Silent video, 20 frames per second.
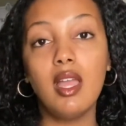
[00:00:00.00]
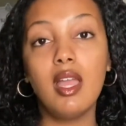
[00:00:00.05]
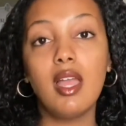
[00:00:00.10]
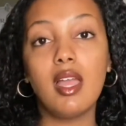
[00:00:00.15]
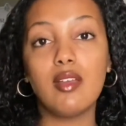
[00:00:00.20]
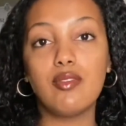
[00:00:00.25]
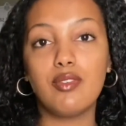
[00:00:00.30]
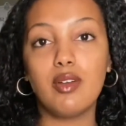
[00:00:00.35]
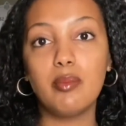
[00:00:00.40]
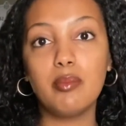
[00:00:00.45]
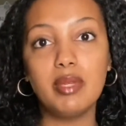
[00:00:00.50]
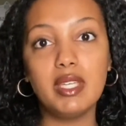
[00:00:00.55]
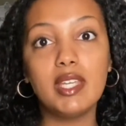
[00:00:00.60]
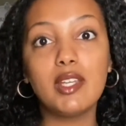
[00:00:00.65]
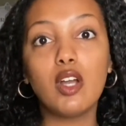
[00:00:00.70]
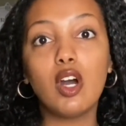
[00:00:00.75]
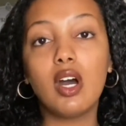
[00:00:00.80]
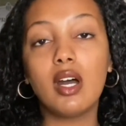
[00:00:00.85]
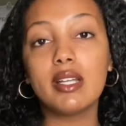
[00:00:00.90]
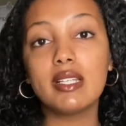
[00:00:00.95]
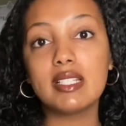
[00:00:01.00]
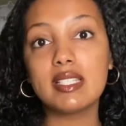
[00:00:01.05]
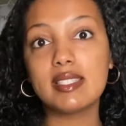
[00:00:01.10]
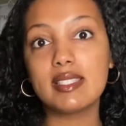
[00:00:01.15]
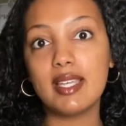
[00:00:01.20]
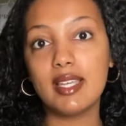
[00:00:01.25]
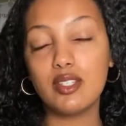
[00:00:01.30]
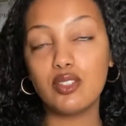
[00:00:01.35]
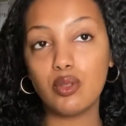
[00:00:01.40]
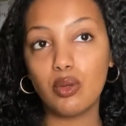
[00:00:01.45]
If I'm being honest,
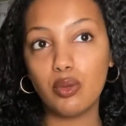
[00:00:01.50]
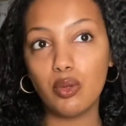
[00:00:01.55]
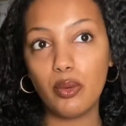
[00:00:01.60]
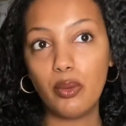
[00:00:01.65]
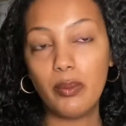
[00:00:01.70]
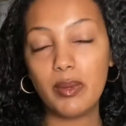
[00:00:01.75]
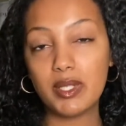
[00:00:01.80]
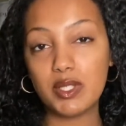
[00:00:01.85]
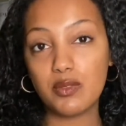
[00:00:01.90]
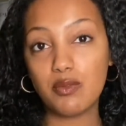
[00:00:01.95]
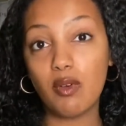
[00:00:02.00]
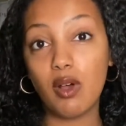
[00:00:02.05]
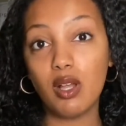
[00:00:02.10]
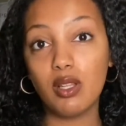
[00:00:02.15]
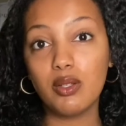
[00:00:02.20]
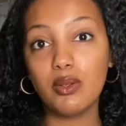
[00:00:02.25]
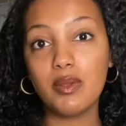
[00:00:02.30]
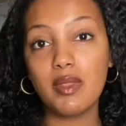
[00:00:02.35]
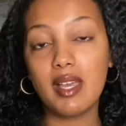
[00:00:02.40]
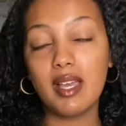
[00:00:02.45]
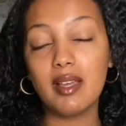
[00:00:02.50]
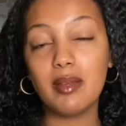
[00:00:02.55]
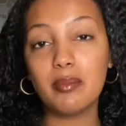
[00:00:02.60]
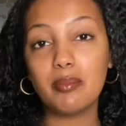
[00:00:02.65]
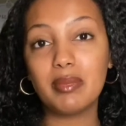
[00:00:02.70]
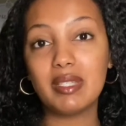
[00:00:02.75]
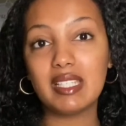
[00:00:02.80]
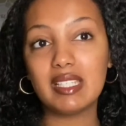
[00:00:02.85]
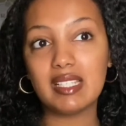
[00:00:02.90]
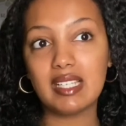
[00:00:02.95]
I don't always follow that
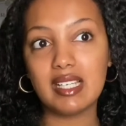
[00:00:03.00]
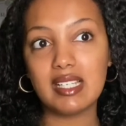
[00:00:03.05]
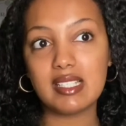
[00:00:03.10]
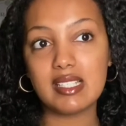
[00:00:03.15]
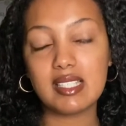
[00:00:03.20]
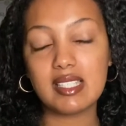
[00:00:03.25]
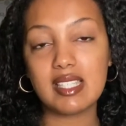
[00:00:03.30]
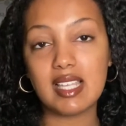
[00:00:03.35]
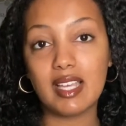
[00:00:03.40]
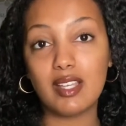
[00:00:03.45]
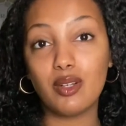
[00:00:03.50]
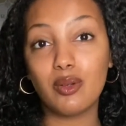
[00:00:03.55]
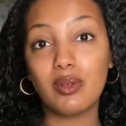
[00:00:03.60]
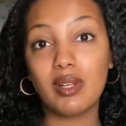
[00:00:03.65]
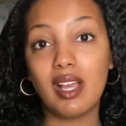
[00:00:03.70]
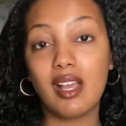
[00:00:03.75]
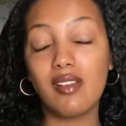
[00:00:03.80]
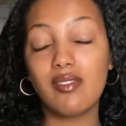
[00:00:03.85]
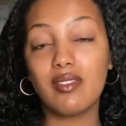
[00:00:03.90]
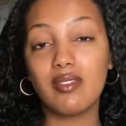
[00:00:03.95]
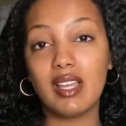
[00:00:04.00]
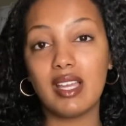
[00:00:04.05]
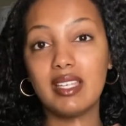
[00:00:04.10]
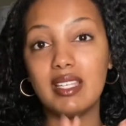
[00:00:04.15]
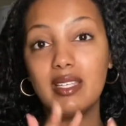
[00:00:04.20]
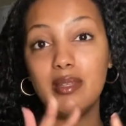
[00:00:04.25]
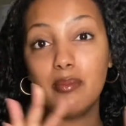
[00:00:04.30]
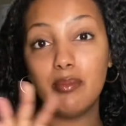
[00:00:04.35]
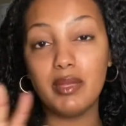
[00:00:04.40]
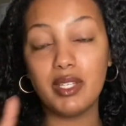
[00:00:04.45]
because I don't have
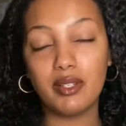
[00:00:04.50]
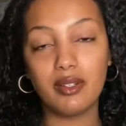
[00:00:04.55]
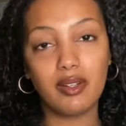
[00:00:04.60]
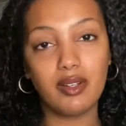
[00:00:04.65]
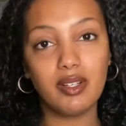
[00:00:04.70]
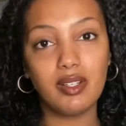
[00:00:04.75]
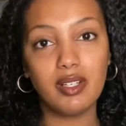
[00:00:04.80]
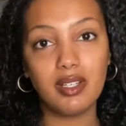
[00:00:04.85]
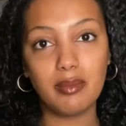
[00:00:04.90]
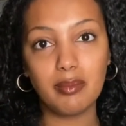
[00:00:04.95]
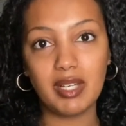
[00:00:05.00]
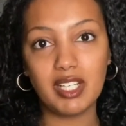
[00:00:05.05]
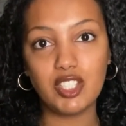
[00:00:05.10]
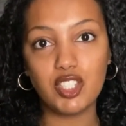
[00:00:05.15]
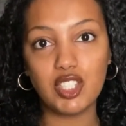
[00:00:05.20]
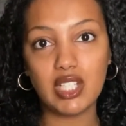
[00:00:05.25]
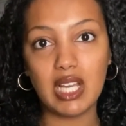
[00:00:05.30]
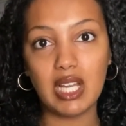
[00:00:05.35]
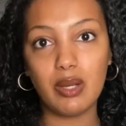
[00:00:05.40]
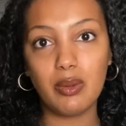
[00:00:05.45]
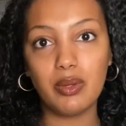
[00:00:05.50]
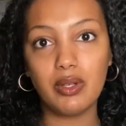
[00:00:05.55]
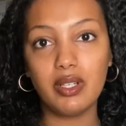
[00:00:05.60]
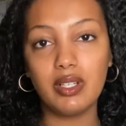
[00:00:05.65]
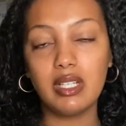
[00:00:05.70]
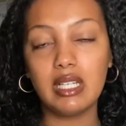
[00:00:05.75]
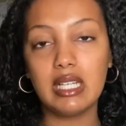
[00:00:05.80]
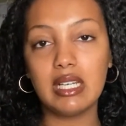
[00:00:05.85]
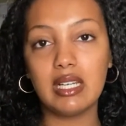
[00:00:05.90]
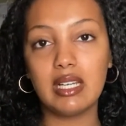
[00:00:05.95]
any mirror in my shower,
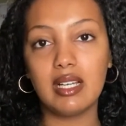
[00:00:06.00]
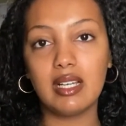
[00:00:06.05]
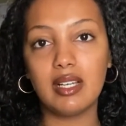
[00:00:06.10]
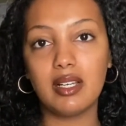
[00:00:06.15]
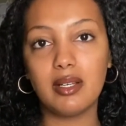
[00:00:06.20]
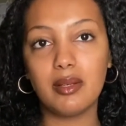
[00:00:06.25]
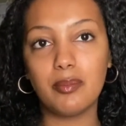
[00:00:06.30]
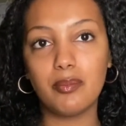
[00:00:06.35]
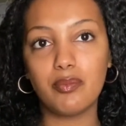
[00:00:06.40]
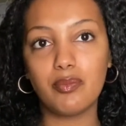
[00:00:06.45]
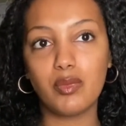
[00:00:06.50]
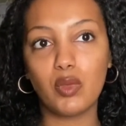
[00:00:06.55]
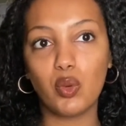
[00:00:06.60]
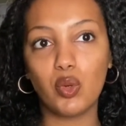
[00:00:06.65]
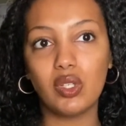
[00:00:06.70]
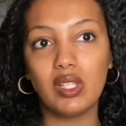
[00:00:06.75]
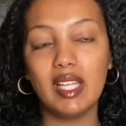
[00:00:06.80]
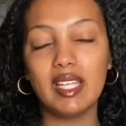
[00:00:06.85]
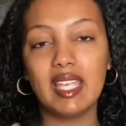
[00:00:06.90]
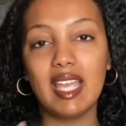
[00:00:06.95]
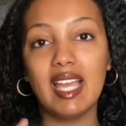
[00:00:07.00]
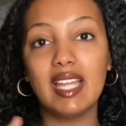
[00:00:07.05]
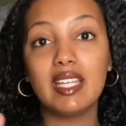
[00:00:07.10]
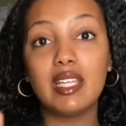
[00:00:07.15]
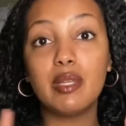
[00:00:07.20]
or like any